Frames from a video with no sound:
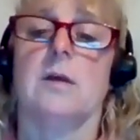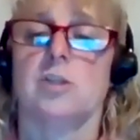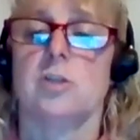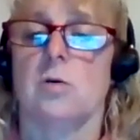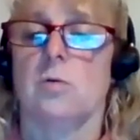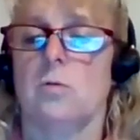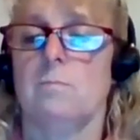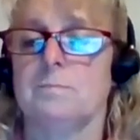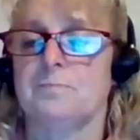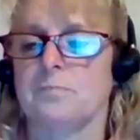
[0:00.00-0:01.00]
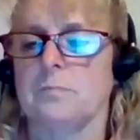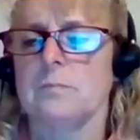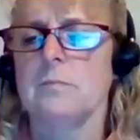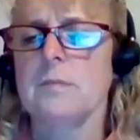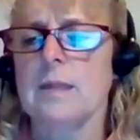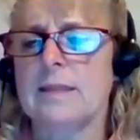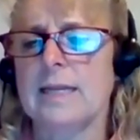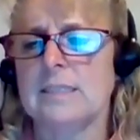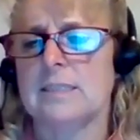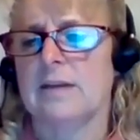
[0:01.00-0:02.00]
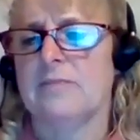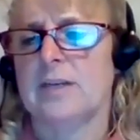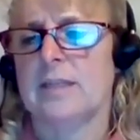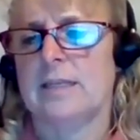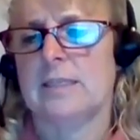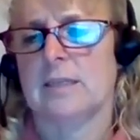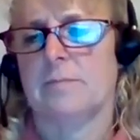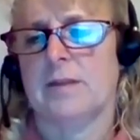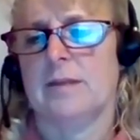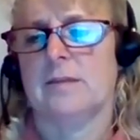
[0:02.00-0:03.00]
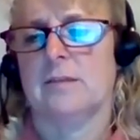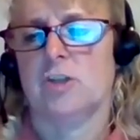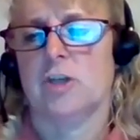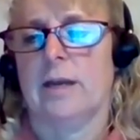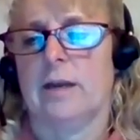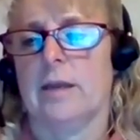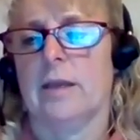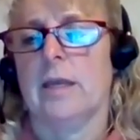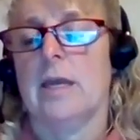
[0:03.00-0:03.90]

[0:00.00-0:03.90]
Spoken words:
So that's definitely something to check.